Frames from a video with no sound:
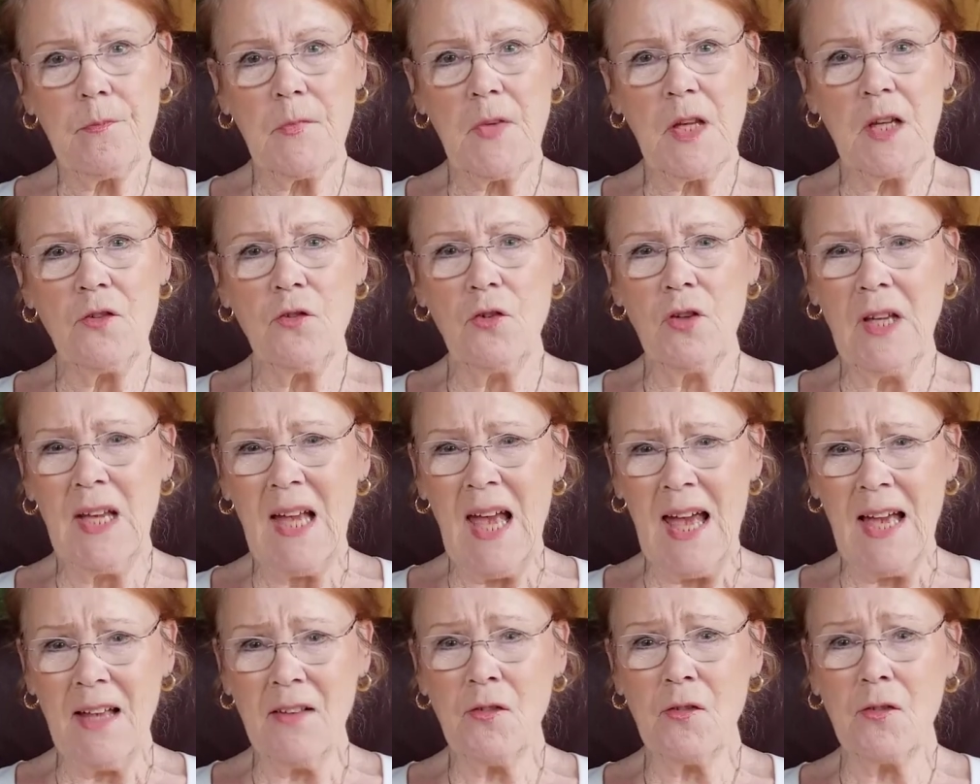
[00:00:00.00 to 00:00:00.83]
She
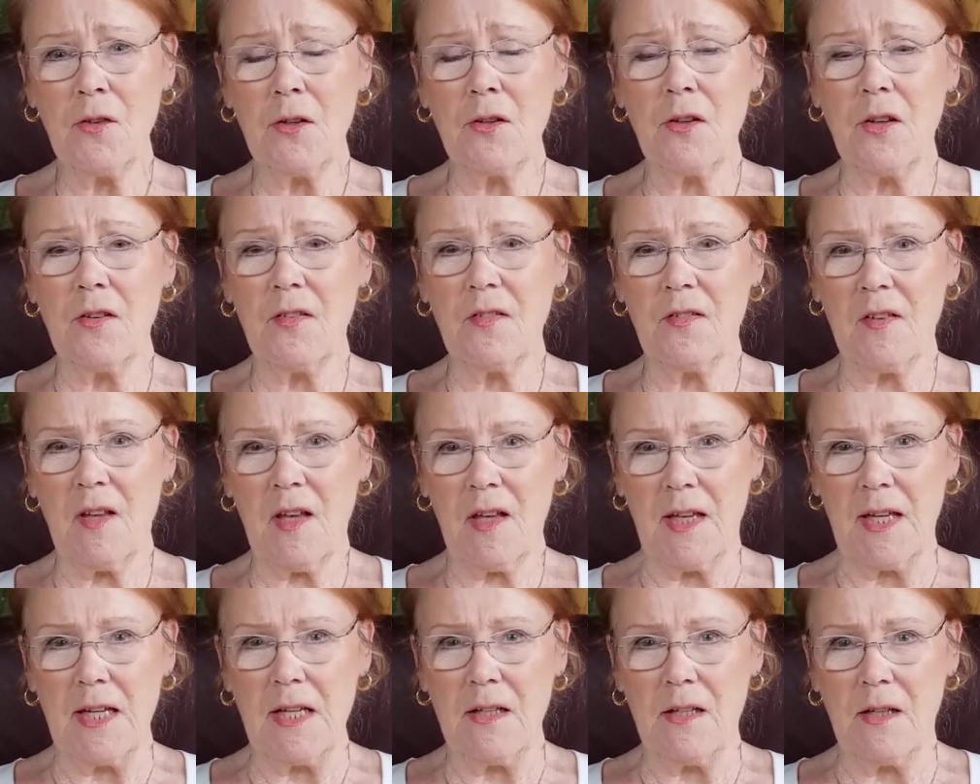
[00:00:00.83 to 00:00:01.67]
has to
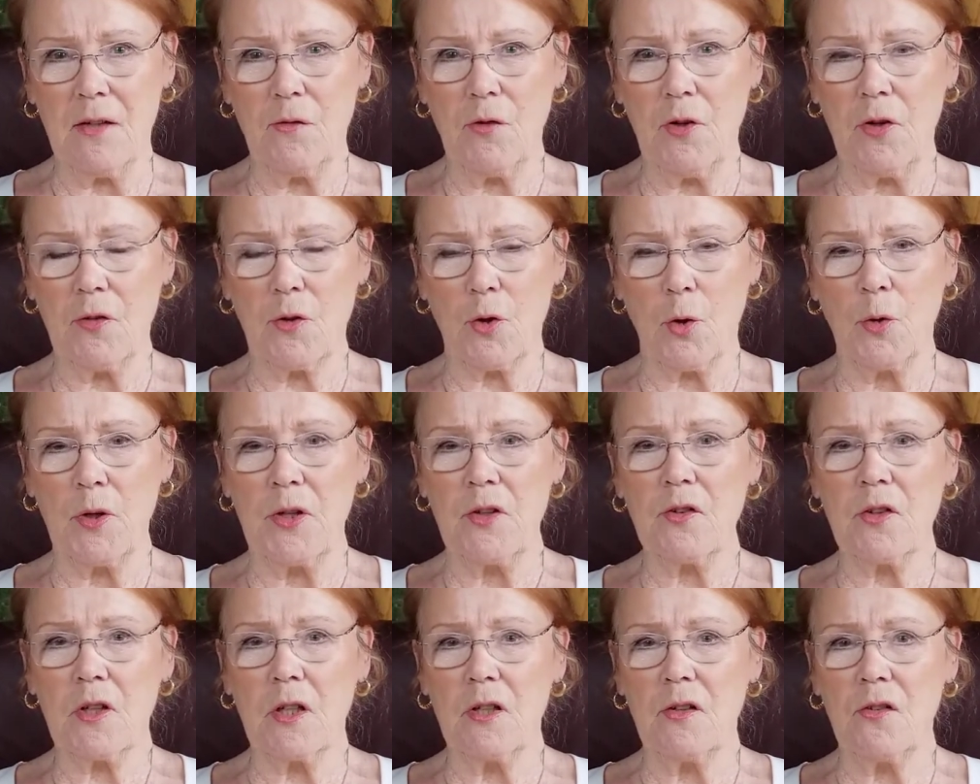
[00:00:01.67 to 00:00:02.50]
decide if she's going to
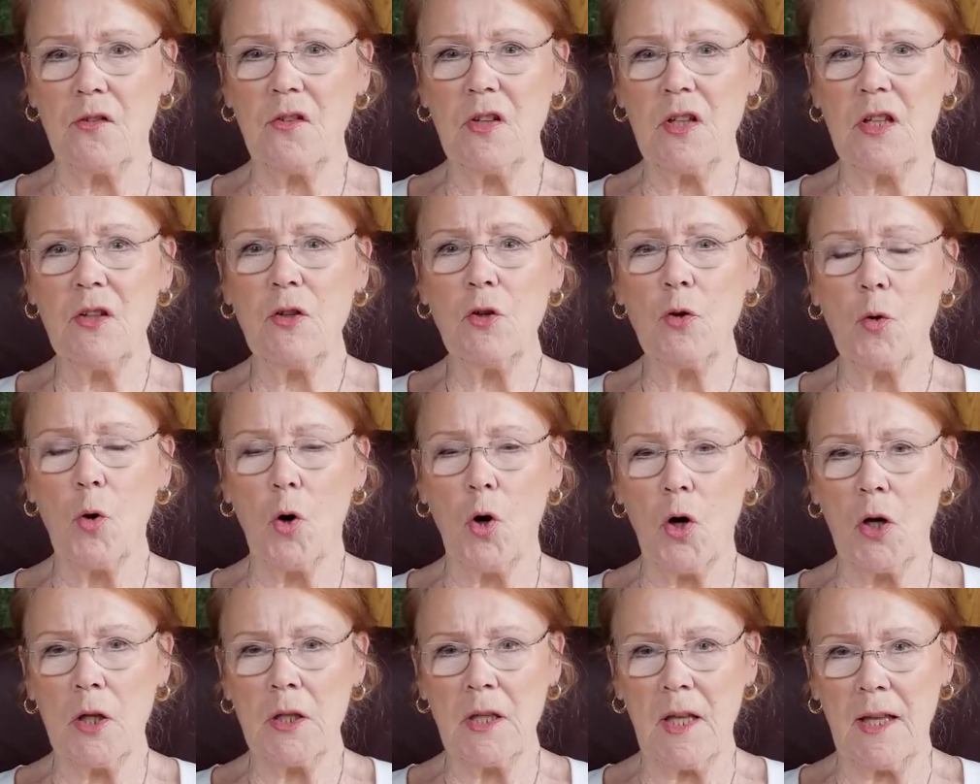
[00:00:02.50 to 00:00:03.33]
continue
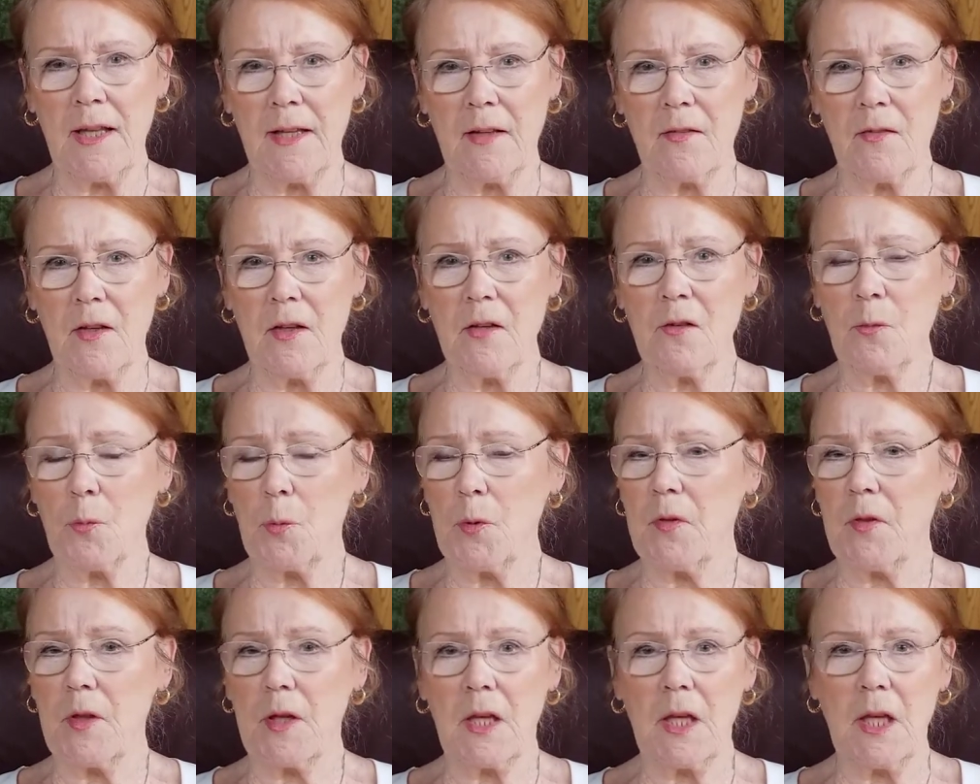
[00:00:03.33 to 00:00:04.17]
on like this with
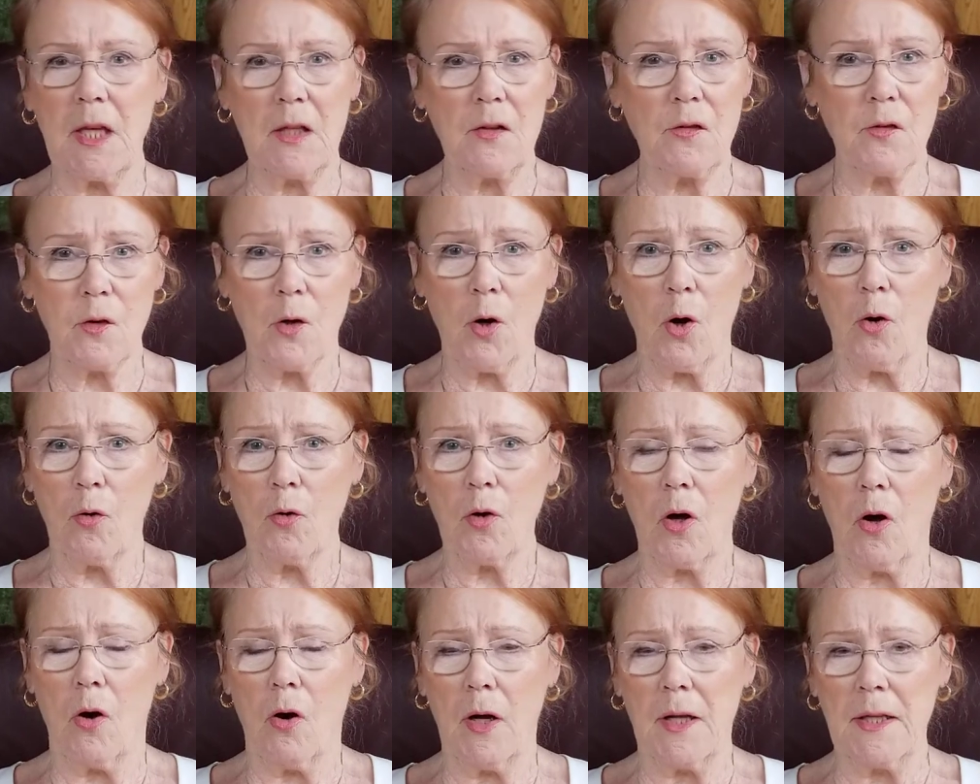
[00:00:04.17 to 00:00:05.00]
the kids all
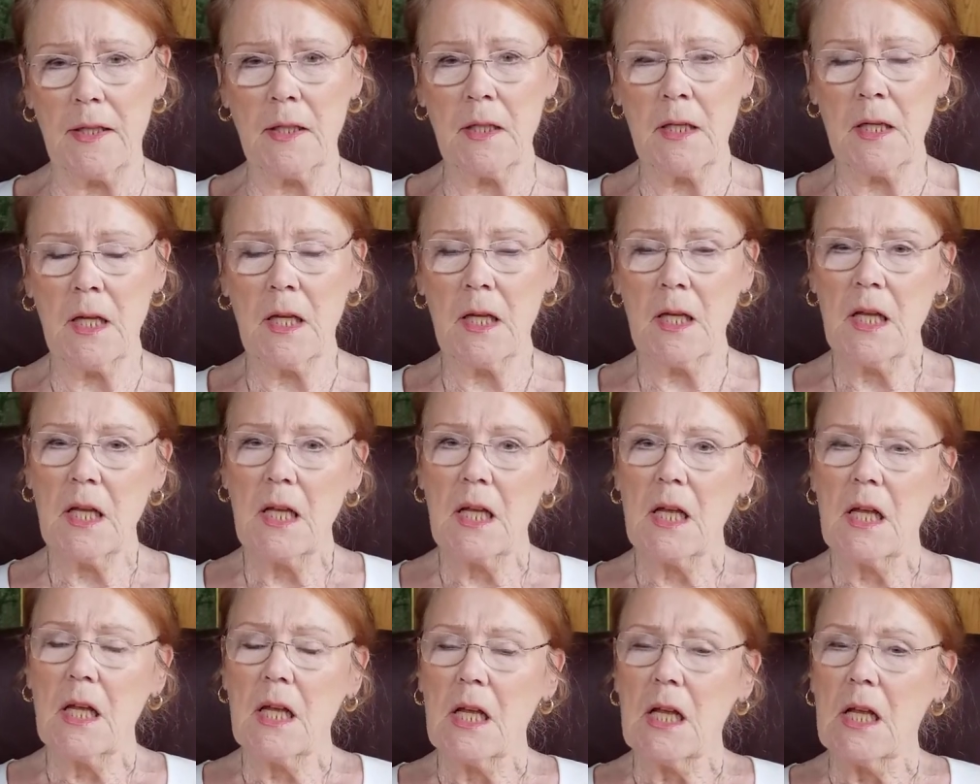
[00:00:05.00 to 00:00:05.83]
gone,
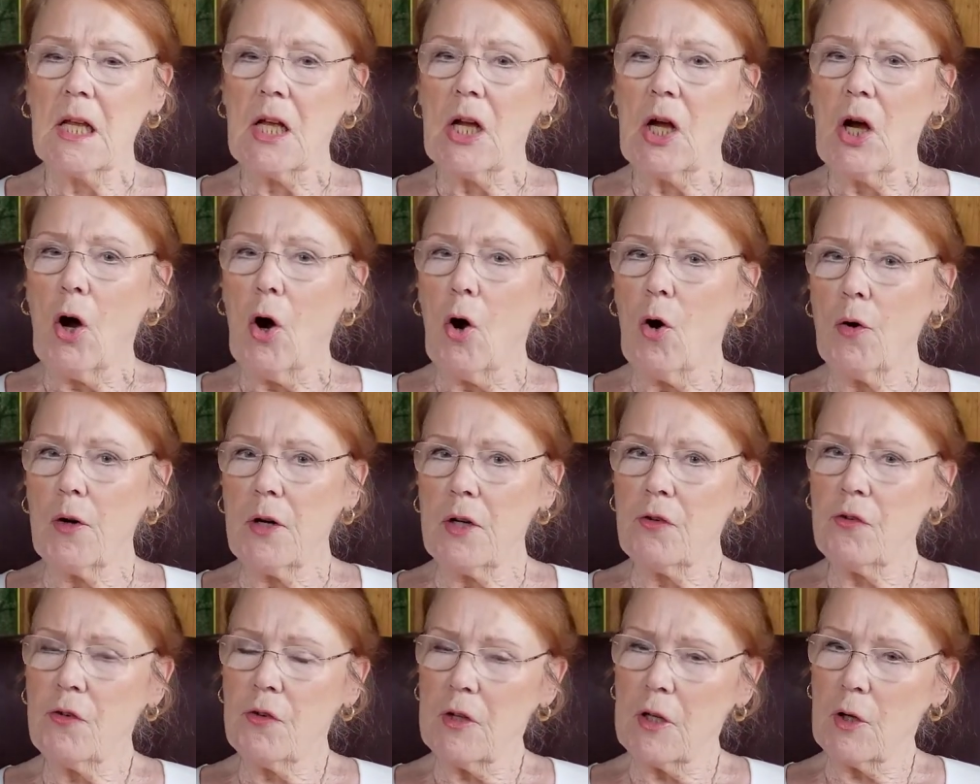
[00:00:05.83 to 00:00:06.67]
or
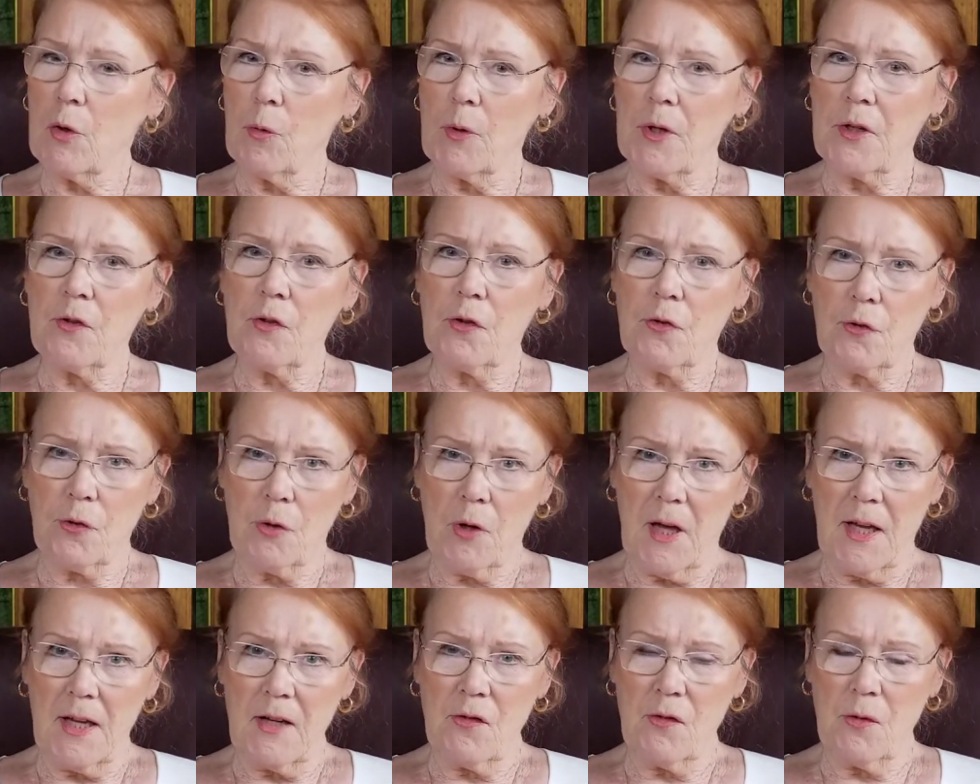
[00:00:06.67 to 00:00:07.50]
is she going to
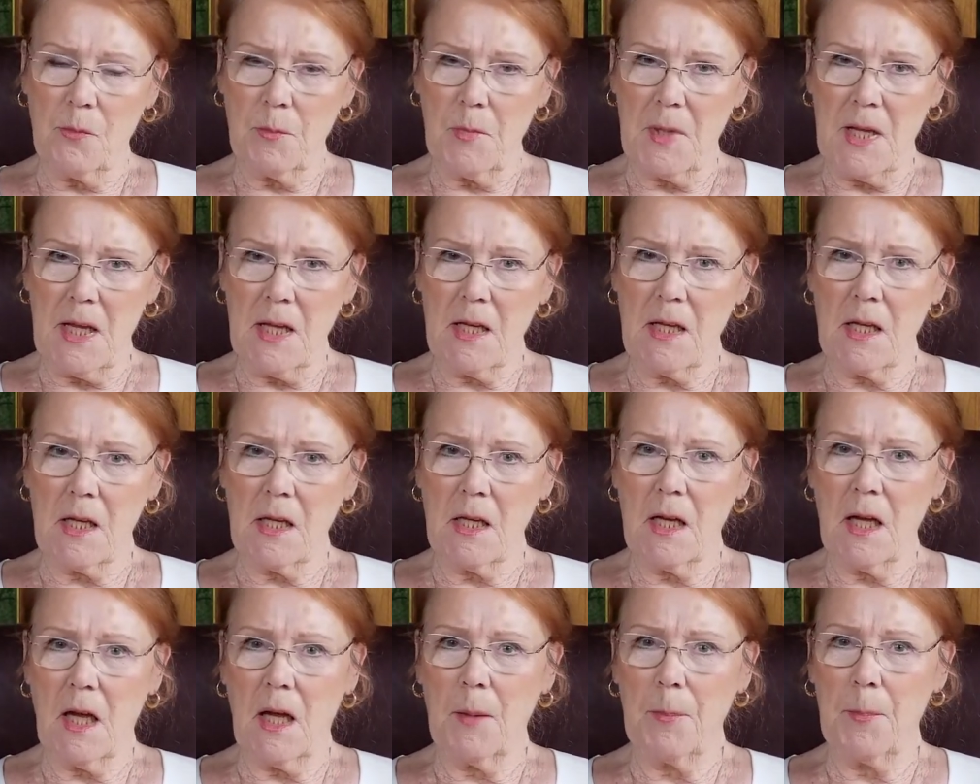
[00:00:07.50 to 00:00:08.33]
try to make
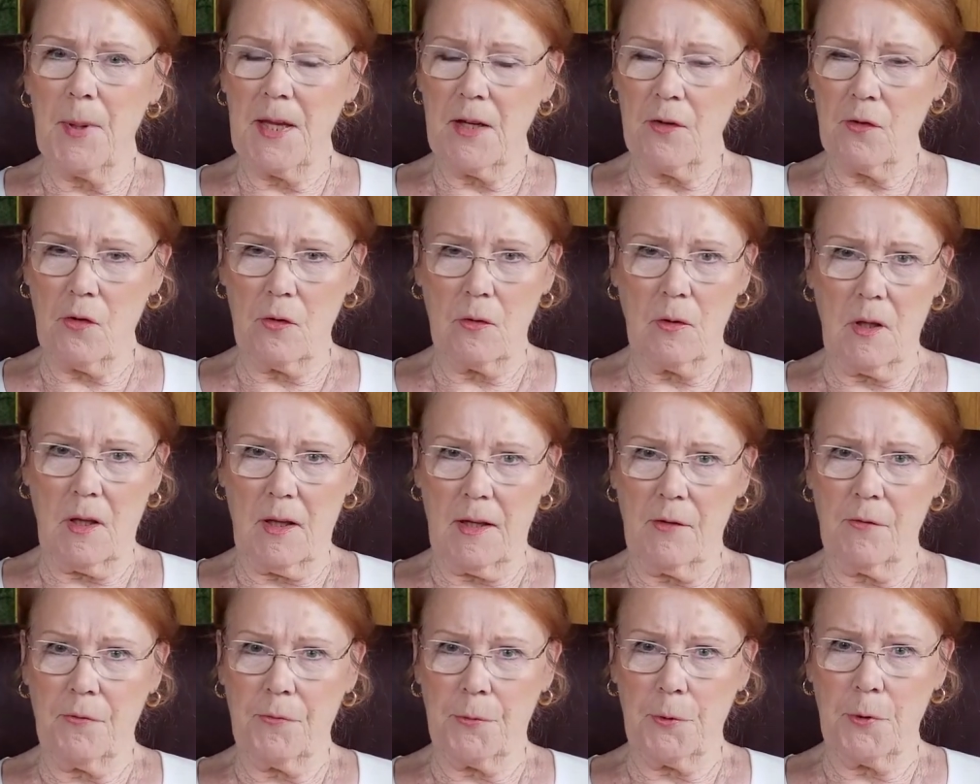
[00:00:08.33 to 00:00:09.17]
a better
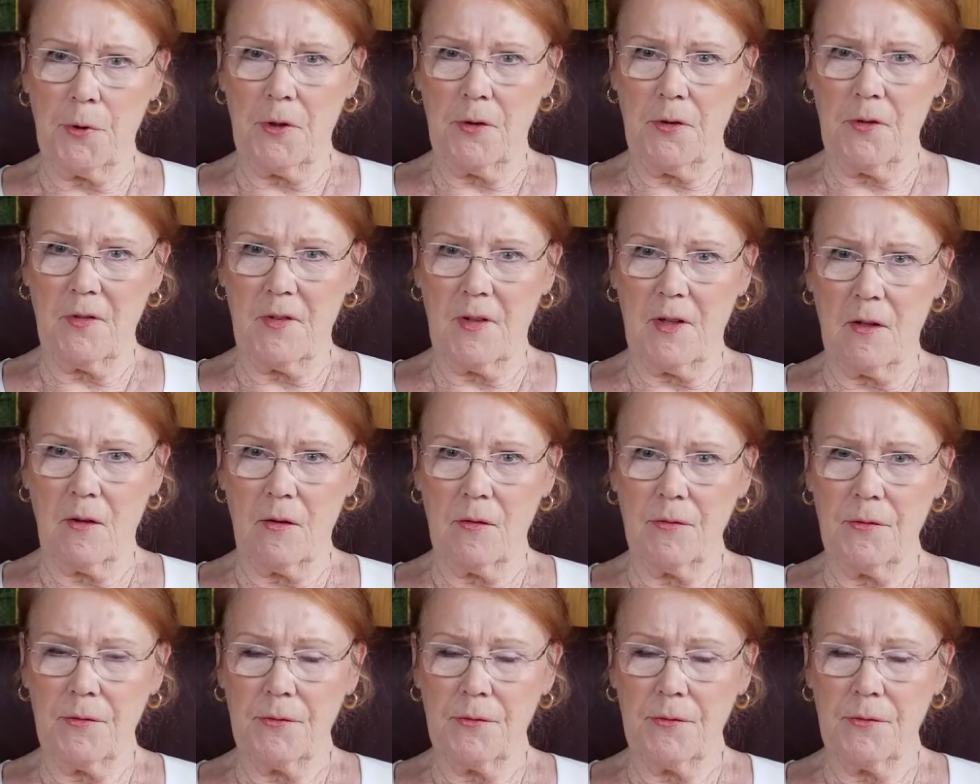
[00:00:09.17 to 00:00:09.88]
life for herself.